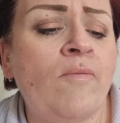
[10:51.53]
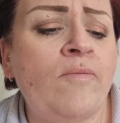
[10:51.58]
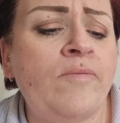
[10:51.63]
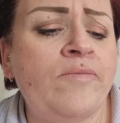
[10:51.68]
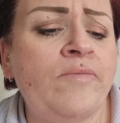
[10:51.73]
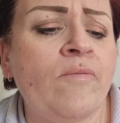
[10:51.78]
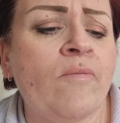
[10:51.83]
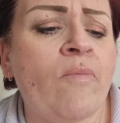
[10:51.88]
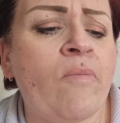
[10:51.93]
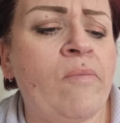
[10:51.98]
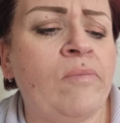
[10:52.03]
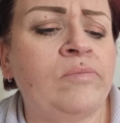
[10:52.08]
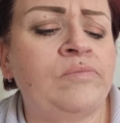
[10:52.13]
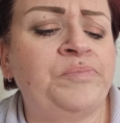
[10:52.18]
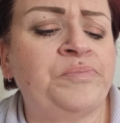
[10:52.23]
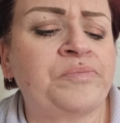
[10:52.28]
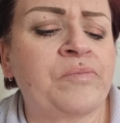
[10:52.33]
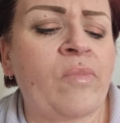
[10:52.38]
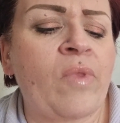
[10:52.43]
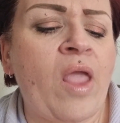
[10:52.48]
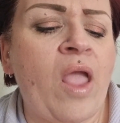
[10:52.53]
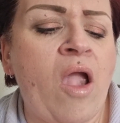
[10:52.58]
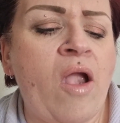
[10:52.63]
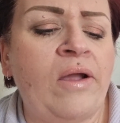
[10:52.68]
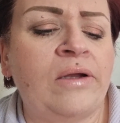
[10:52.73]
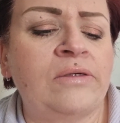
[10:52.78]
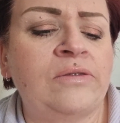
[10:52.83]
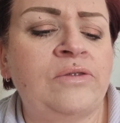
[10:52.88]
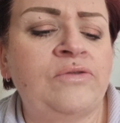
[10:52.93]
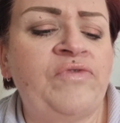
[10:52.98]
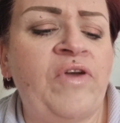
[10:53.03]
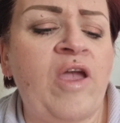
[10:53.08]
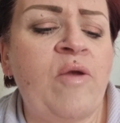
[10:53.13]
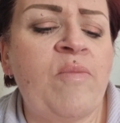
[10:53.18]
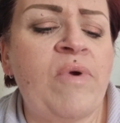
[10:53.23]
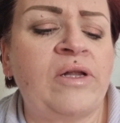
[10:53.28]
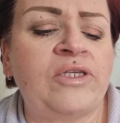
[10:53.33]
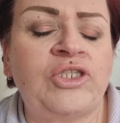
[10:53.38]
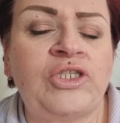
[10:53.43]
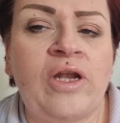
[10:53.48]
Very
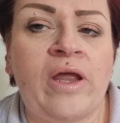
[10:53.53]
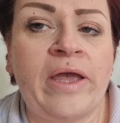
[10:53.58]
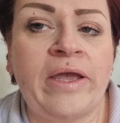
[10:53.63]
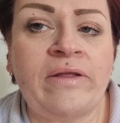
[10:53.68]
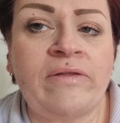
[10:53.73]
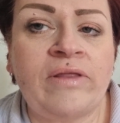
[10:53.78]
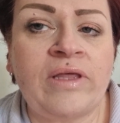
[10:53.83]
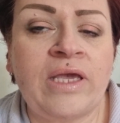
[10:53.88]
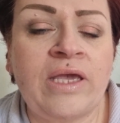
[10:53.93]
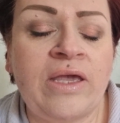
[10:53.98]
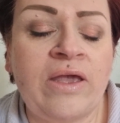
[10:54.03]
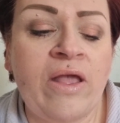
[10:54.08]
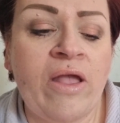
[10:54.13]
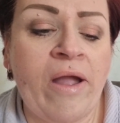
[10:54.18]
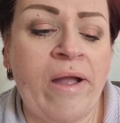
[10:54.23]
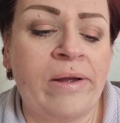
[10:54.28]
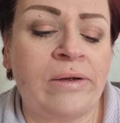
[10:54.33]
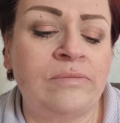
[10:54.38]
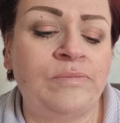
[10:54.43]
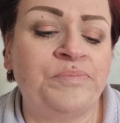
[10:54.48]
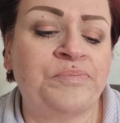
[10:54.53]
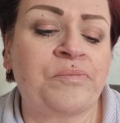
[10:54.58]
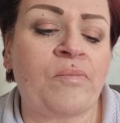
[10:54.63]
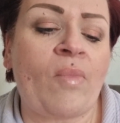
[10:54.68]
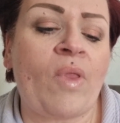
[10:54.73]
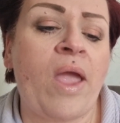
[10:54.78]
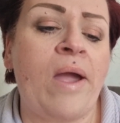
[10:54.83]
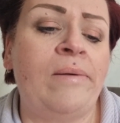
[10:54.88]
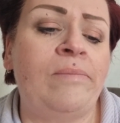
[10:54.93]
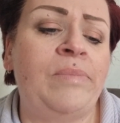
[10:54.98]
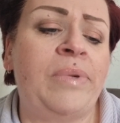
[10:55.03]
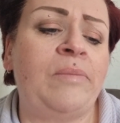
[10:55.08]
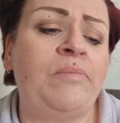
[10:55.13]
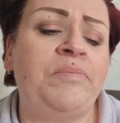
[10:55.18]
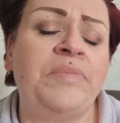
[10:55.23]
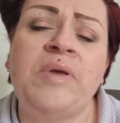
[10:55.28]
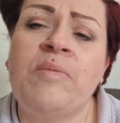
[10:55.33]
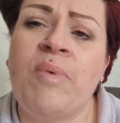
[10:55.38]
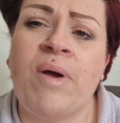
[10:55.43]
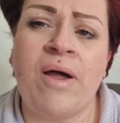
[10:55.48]
much like the
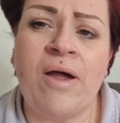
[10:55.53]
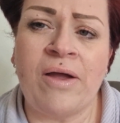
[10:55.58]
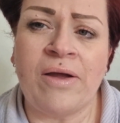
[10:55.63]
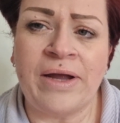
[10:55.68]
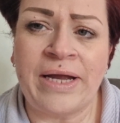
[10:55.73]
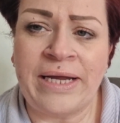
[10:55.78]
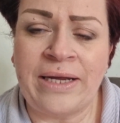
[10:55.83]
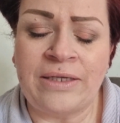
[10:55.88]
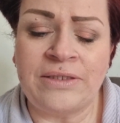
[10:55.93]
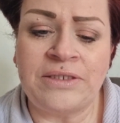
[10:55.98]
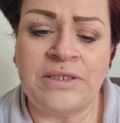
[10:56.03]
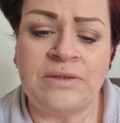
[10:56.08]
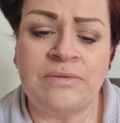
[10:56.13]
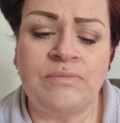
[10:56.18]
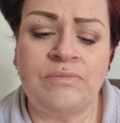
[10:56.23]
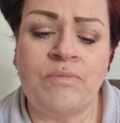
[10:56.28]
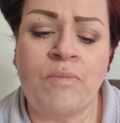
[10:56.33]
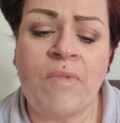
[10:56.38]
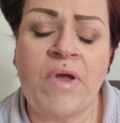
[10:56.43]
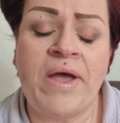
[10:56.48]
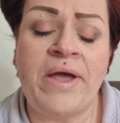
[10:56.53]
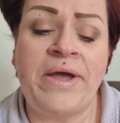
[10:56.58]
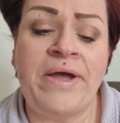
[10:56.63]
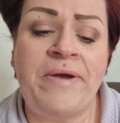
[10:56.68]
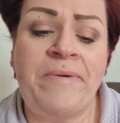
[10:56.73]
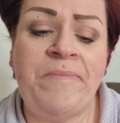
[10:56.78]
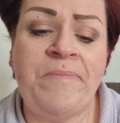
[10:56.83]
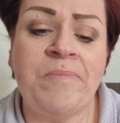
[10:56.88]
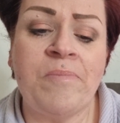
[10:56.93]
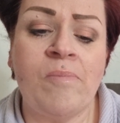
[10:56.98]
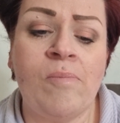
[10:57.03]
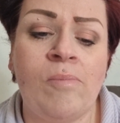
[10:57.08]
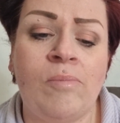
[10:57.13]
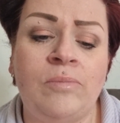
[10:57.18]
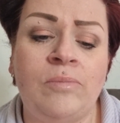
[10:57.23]
bumpy bar I had in Home